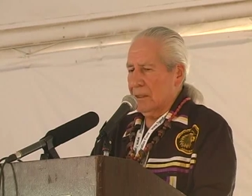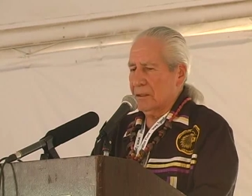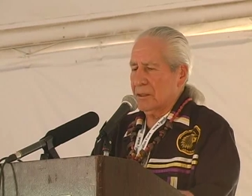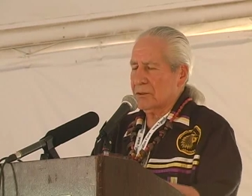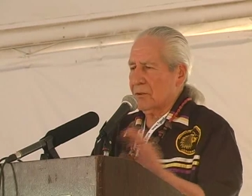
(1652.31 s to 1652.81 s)

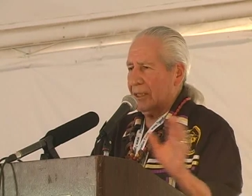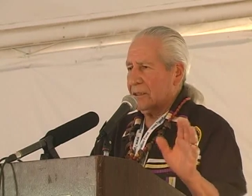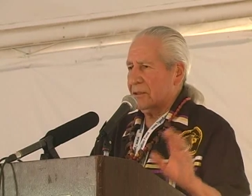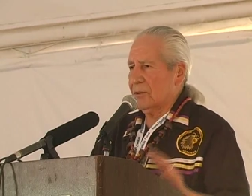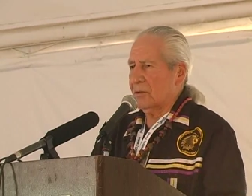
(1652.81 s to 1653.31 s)
in this great
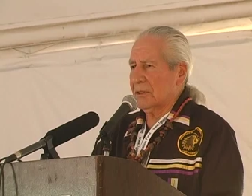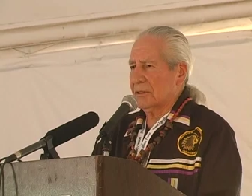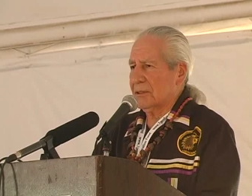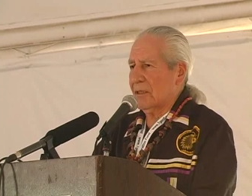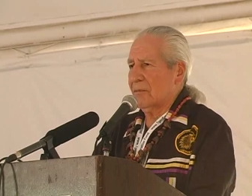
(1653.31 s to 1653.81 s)

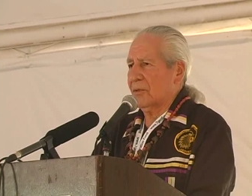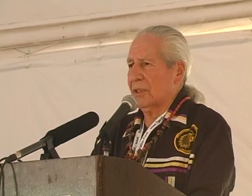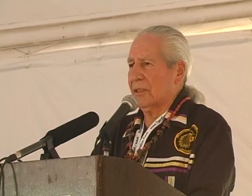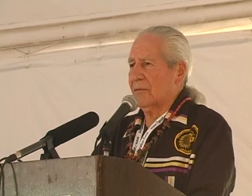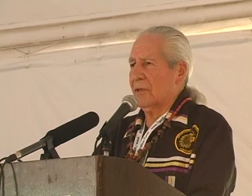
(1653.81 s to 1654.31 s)
condolence
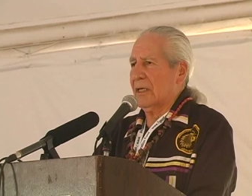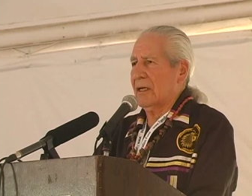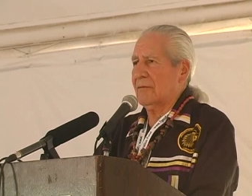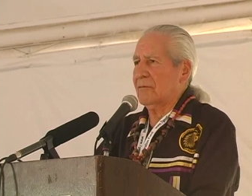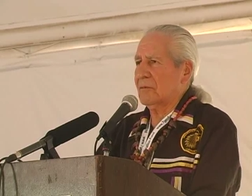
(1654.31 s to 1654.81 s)
ceremony that we
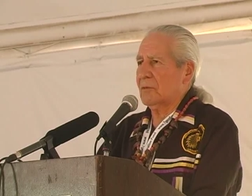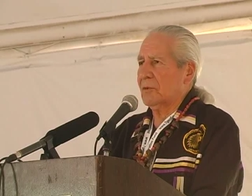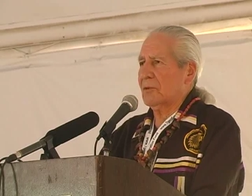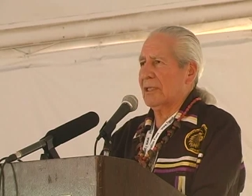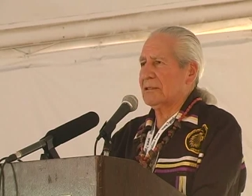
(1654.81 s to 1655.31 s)
have when
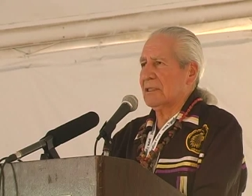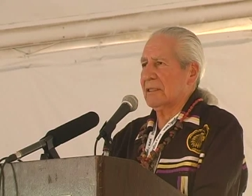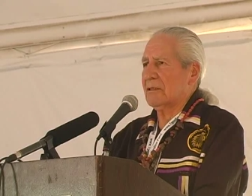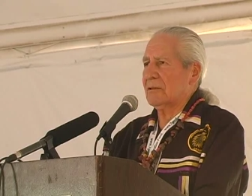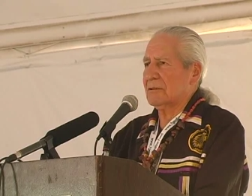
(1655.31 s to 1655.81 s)
we raise
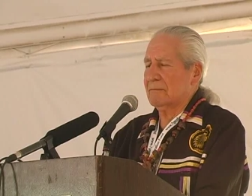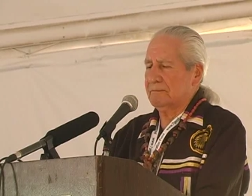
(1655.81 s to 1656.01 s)
leaders,